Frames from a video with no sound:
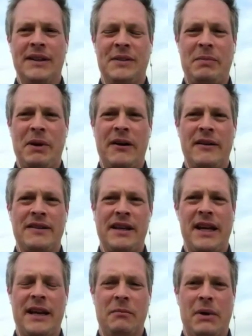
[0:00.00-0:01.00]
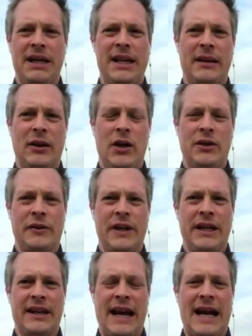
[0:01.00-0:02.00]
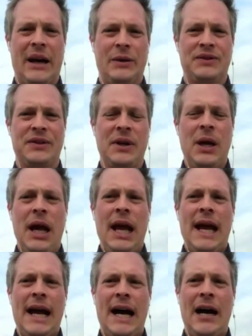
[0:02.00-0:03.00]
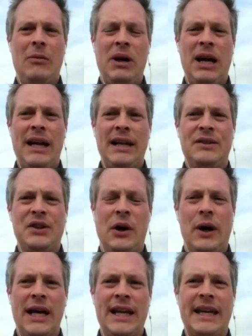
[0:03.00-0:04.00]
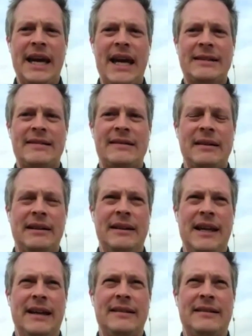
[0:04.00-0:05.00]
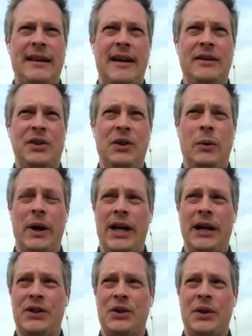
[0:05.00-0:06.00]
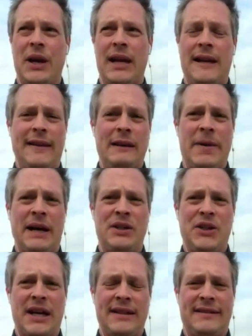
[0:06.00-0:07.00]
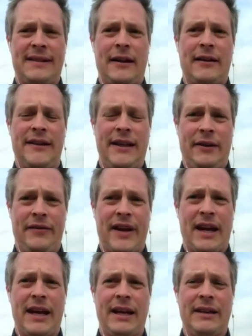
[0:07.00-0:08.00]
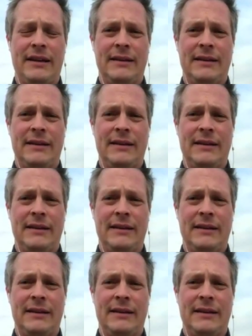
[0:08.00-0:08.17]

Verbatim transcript: conspiracy and money laundering counts. Um, so I guess the extent to which anything about John Saldive,